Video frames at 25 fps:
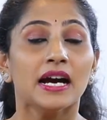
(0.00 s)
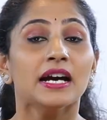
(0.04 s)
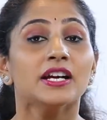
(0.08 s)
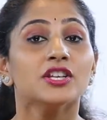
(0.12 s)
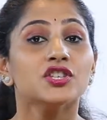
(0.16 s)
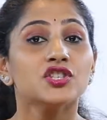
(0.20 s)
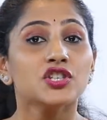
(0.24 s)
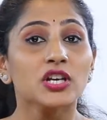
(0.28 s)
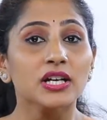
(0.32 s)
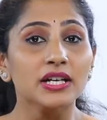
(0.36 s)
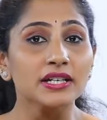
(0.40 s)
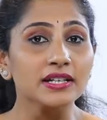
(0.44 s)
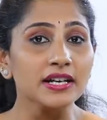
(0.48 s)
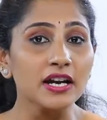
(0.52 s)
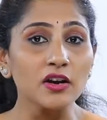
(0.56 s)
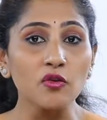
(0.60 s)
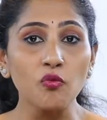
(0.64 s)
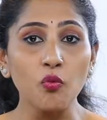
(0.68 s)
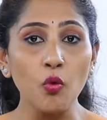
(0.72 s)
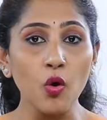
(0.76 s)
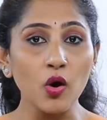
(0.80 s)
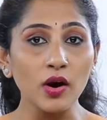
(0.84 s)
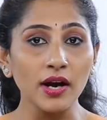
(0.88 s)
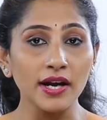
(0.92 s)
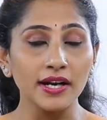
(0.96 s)
children
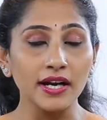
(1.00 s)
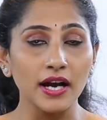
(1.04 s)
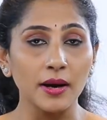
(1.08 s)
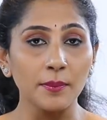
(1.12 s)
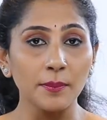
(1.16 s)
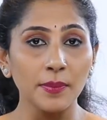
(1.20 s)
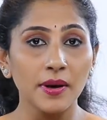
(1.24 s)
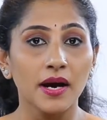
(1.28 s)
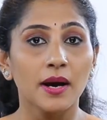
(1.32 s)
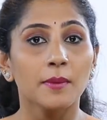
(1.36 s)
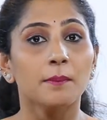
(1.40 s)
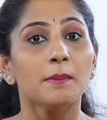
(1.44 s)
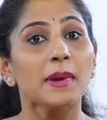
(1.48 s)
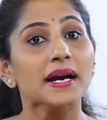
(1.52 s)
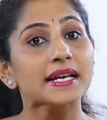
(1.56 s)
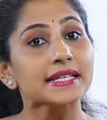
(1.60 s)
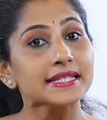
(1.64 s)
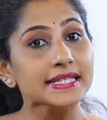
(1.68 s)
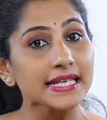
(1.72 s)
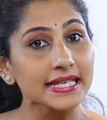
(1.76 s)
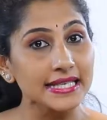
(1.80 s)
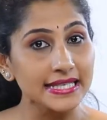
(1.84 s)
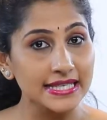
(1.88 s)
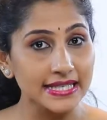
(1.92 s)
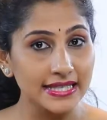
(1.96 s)
woken up by
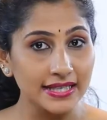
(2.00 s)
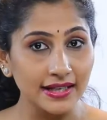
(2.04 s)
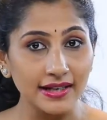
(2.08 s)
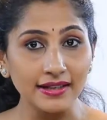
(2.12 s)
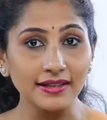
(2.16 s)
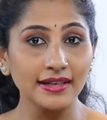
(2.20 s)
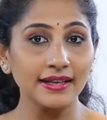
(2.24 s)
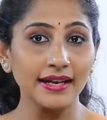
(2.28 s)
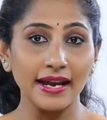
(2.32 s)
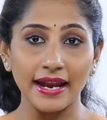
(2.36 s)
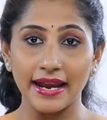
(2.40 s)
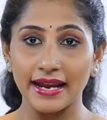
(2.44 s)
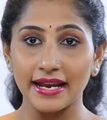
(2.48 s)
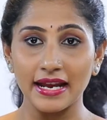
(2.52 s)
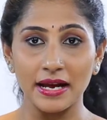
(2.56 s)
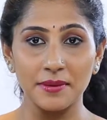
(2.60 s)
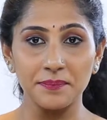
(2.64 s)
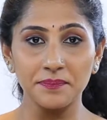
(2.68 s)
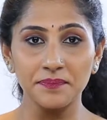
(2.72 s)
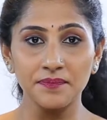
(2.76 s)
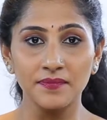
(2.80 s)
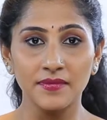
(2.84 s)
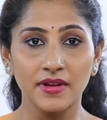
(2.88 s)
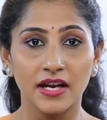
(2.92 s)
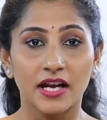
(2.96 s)
6:30
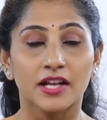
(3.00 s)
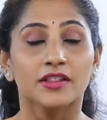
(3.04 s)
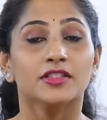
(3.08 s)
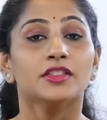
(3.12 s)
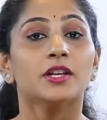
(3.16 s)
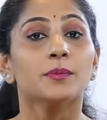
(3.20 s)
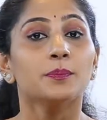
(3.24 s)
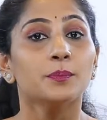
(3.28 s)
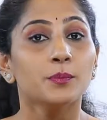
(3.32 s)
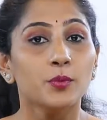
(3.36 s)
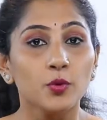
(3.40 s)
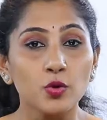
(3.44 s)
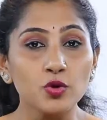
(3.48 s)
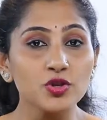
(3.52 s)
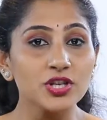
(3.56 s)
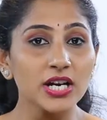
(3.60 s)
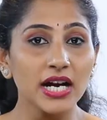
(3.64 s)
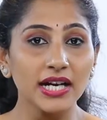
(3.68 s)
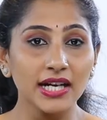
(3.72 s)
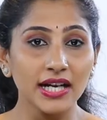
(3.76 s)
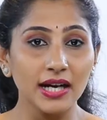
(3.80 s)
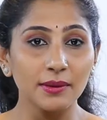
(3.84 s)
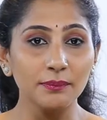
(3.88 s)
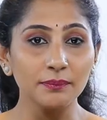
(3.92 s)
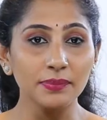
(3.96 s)
a.m., the puja
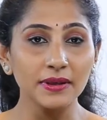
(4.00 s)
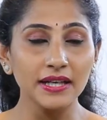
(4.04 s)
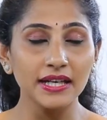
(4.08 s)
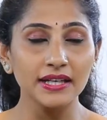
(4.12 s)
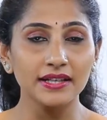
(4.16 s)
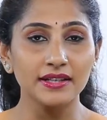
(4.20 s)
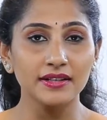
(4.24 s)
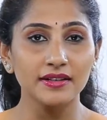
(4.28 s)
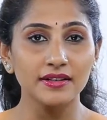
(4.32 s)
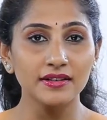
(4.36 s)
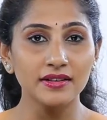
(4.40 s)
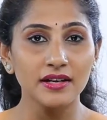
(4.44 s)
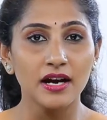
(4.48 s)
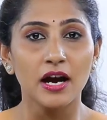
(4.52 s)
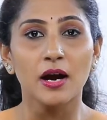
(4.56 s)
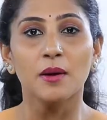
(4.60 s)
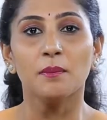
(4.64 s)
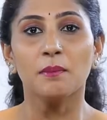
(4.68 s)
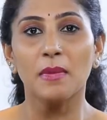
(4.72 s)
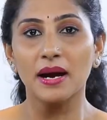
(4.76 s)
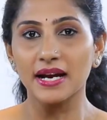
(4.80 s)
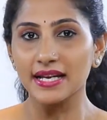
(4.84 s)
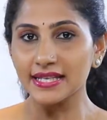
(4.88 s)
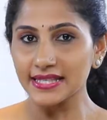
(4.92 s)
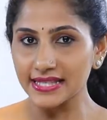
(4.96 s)
completed
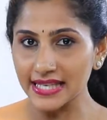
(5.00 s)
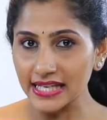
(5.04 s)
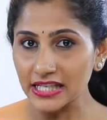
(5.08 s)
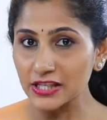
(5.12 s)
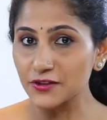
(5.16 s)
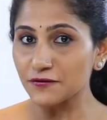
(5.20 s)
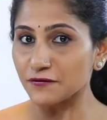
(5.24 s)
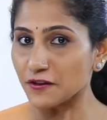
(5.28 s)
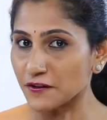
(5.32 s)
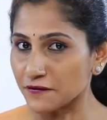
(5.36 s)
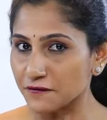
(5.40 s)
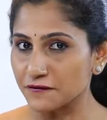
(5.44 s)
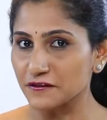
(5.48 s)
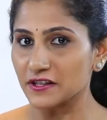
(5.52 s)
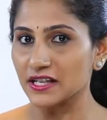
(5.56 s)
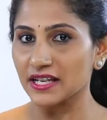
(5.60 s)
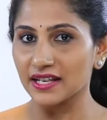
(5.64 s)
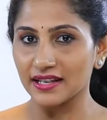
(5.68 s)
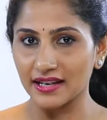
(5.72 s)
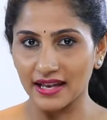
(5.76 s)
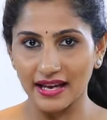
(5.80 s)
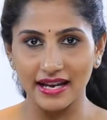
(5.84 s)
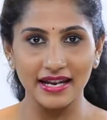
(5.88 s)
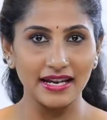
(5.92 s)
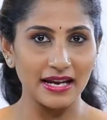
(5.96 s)
by
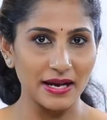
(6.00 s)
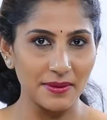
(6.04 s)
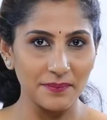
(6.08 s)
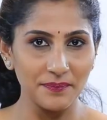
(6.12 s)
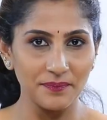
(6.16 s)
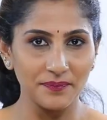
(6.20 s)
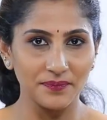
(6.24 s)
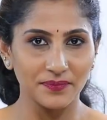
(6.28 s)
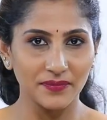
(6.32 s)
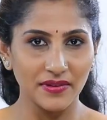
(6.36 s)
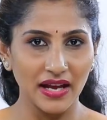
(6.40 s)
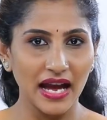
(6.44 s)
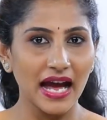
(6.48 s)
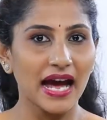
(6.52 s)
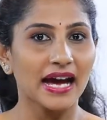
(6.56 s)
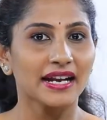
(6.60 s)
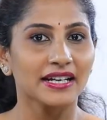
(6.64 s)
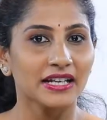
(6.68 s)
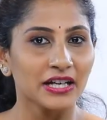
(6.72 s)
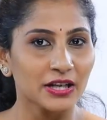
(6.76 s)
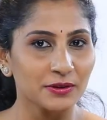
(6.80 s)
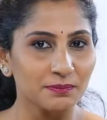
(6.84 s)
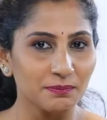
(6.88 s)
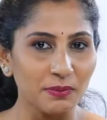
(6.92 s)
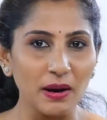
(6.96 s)
6:15 a.m. and
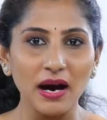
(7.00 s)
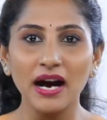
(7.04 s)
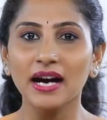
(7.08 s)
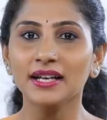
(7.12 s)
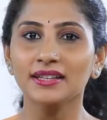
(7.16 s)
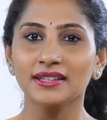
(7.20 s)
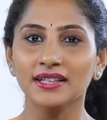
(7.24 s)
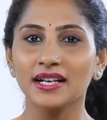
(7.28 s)
her bath